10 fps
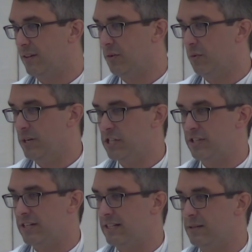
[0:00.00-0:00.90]
We just
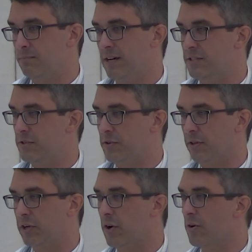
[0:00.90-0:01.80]
need to muster the
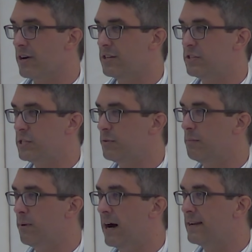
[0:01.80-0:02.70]
courage to
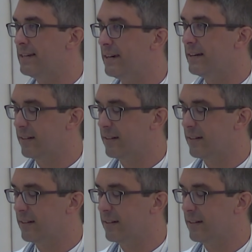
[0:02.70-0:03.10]
embody it.